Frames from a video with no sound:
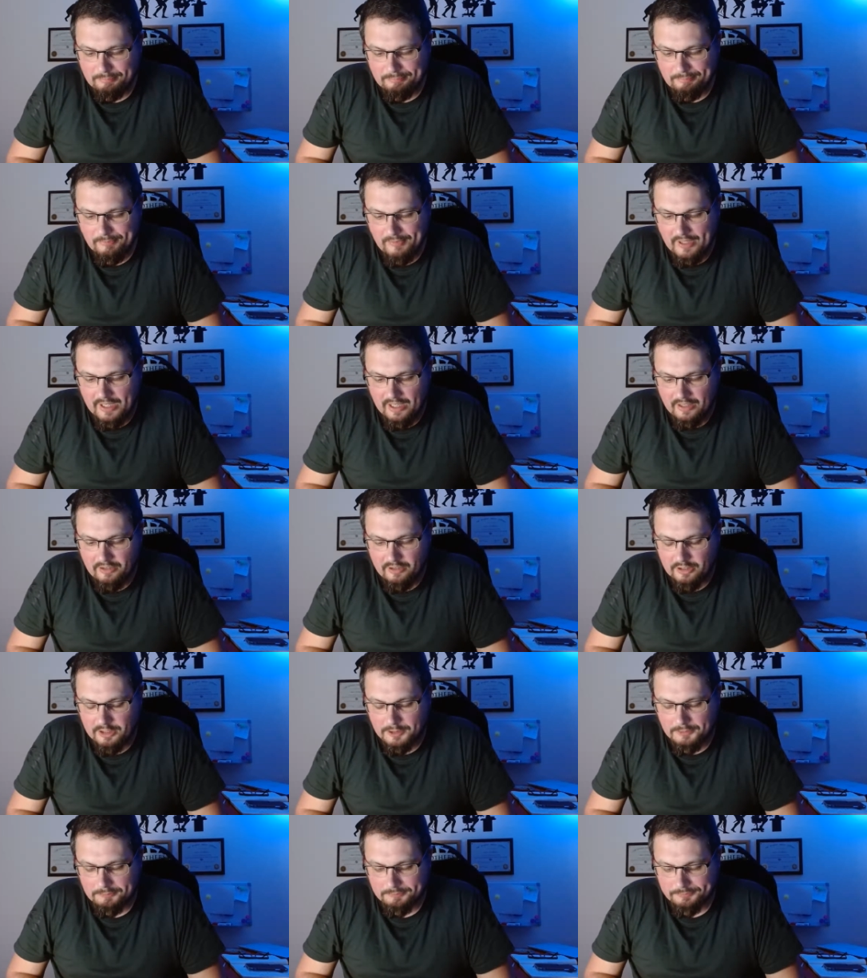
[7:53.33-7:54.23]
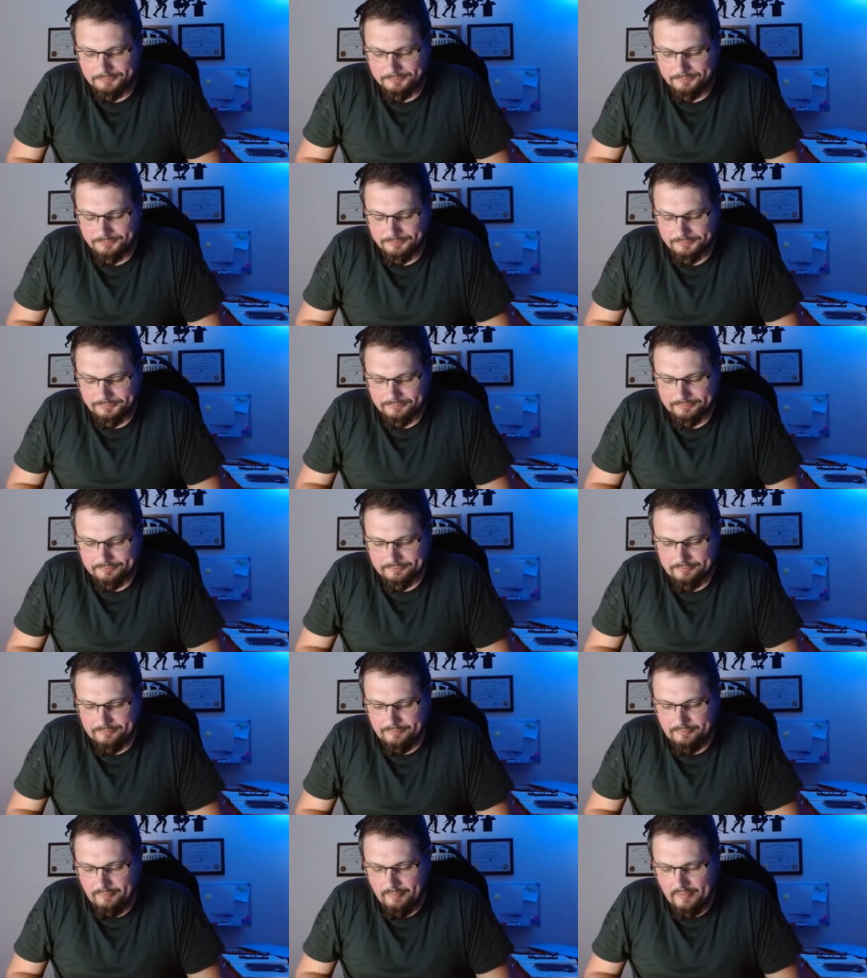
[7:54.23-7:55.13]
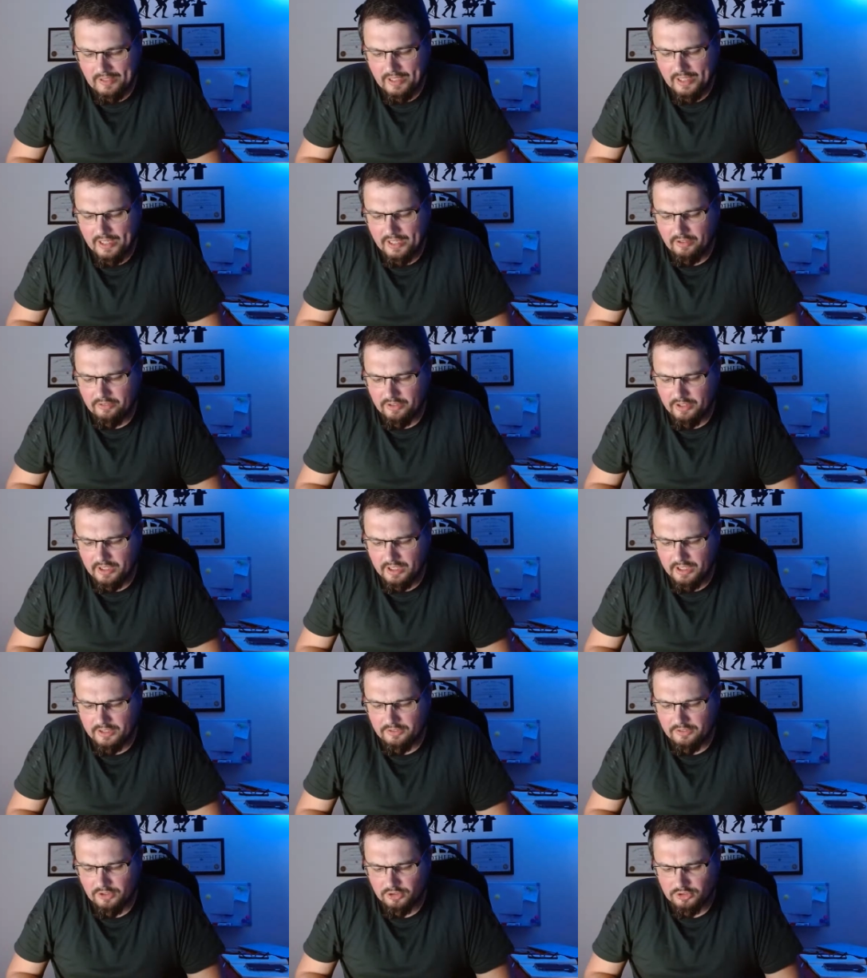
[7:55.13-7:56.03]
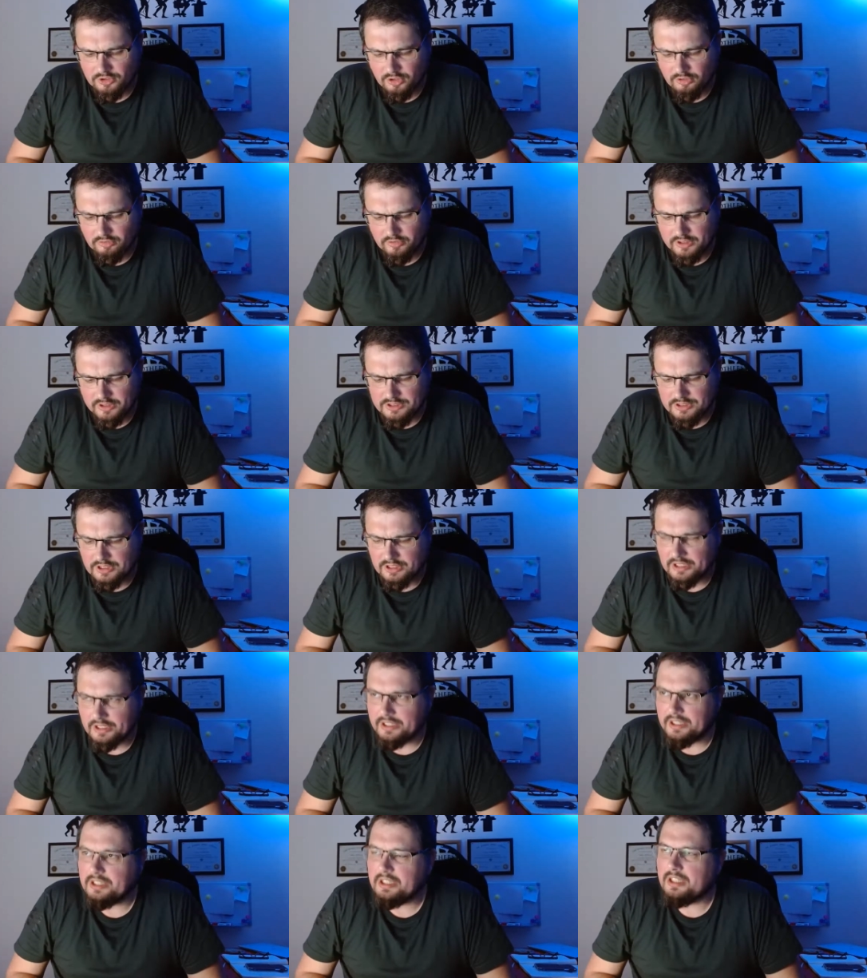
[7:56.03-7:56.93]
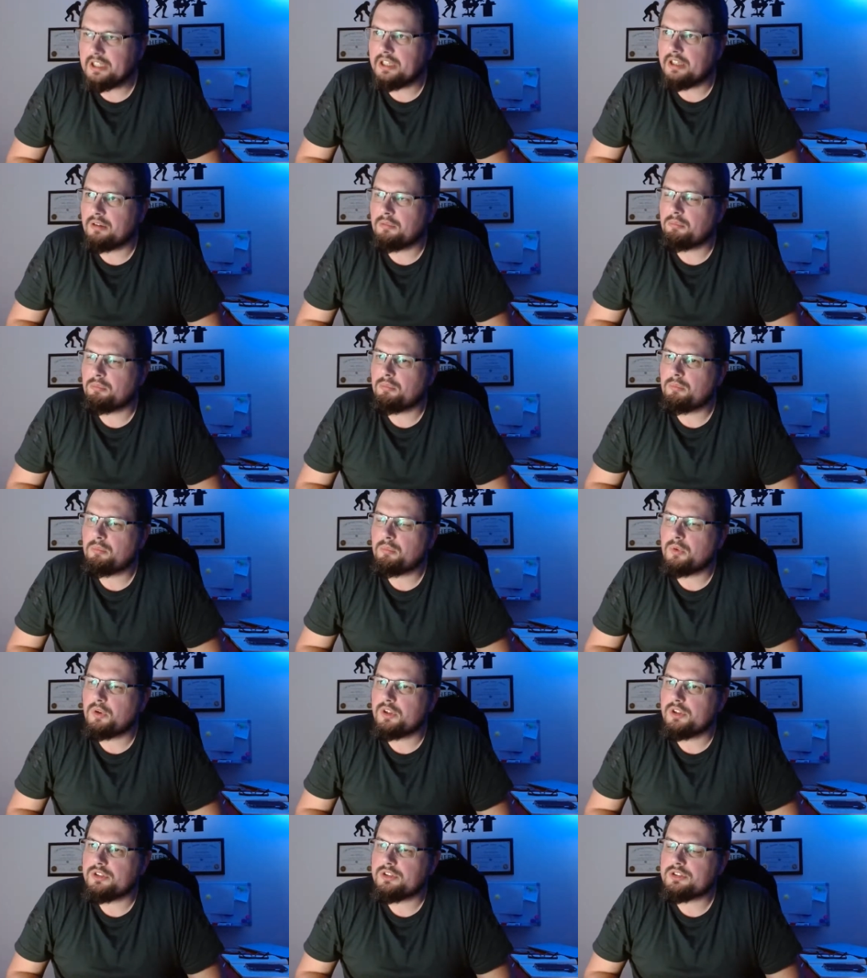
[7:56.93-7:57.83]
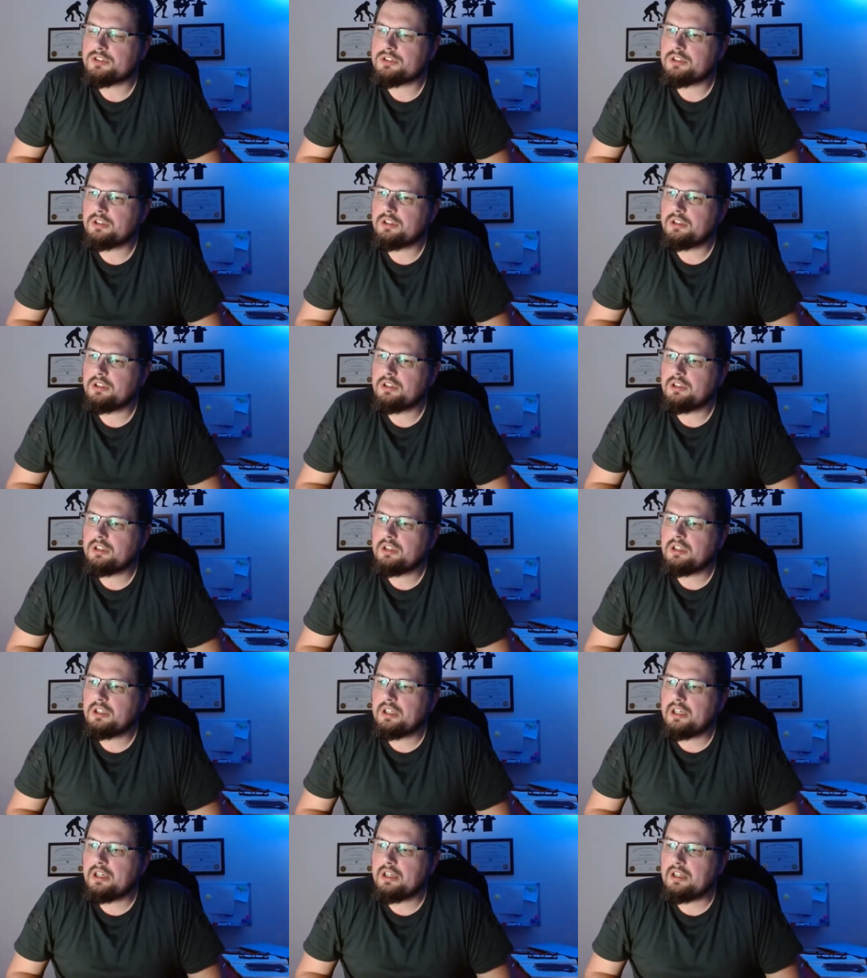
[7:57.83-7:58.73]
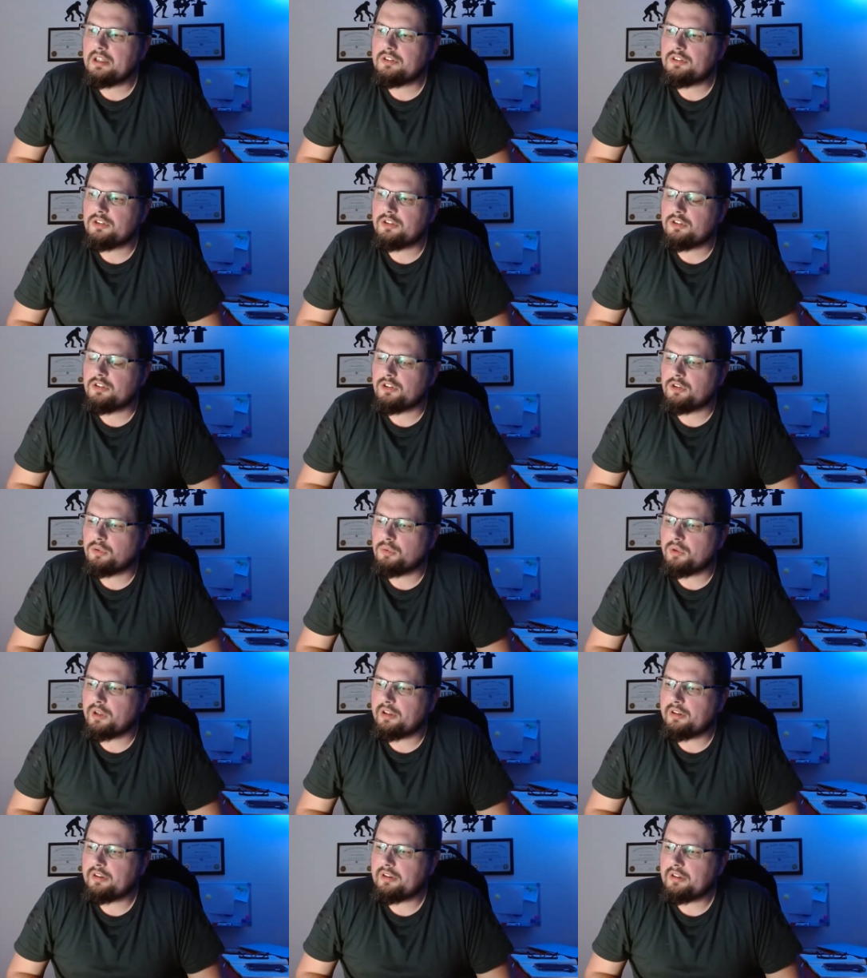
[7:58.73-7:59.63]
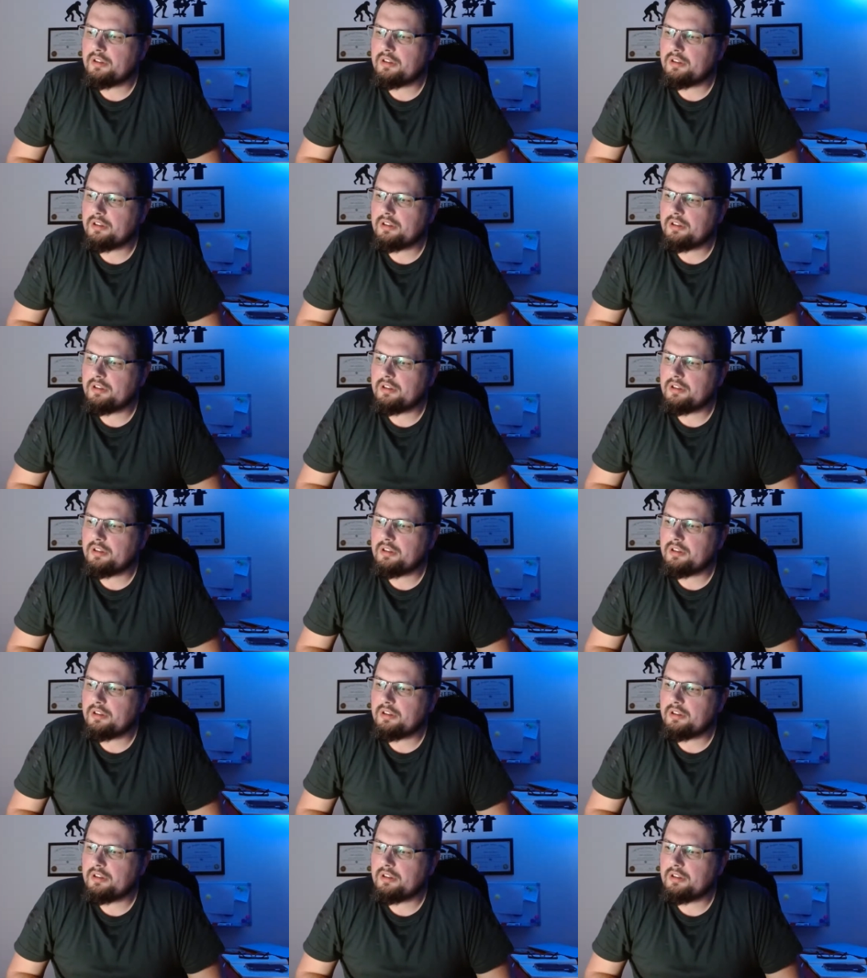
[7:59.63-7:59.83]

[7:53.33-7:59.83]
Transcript: The other area I touched on recently was to do with